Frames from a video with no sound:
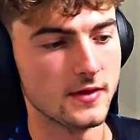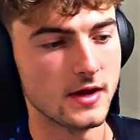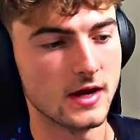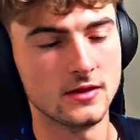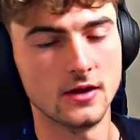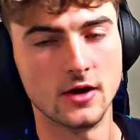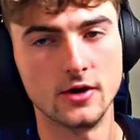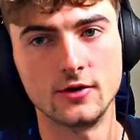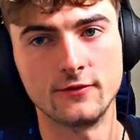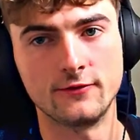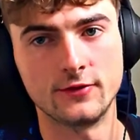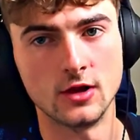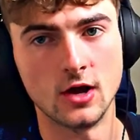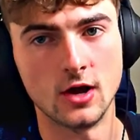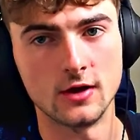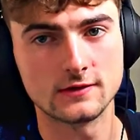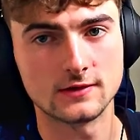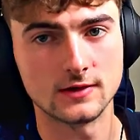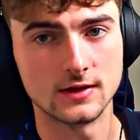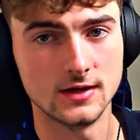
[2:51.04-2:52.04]
that note of
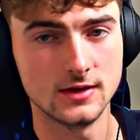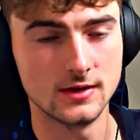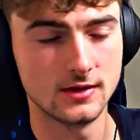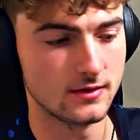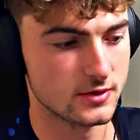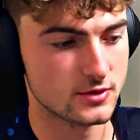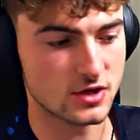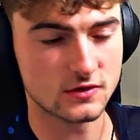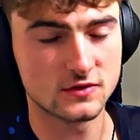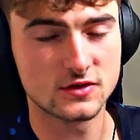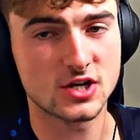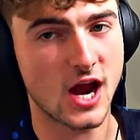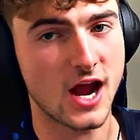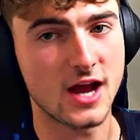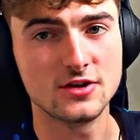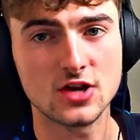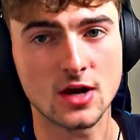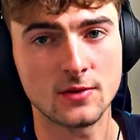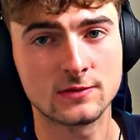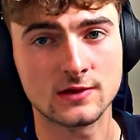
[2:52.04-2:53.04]
velocity, just
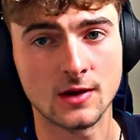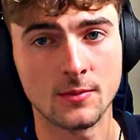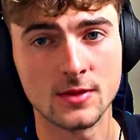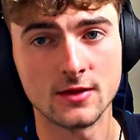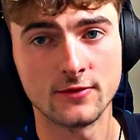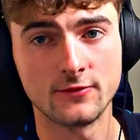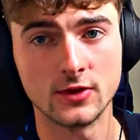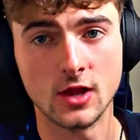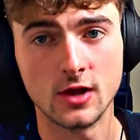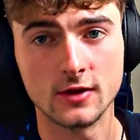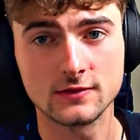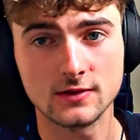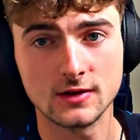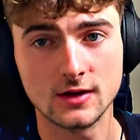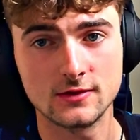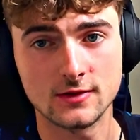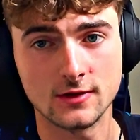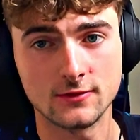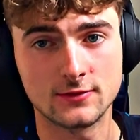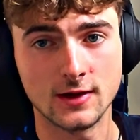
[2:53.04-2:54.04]
change up some of the
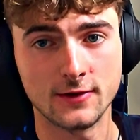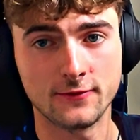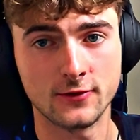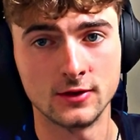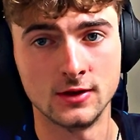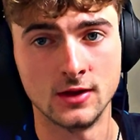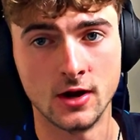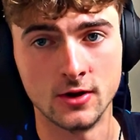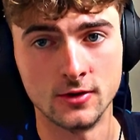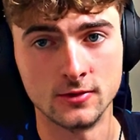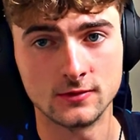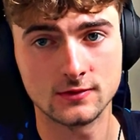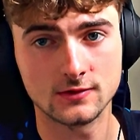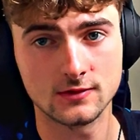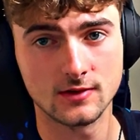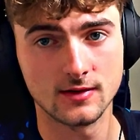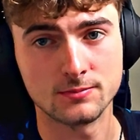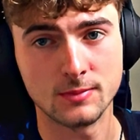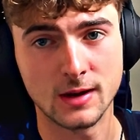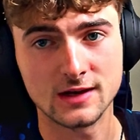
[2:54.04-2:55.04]
velocities of different notes. And
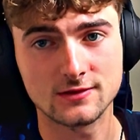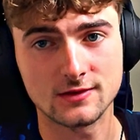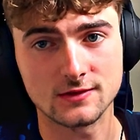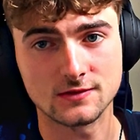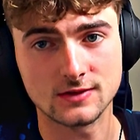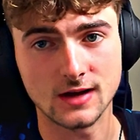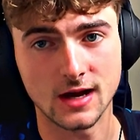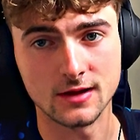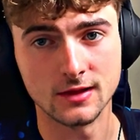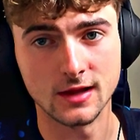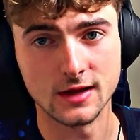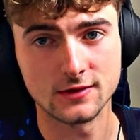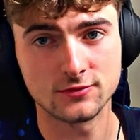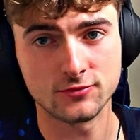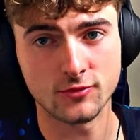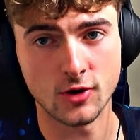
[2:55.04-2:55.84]
this makes it sound less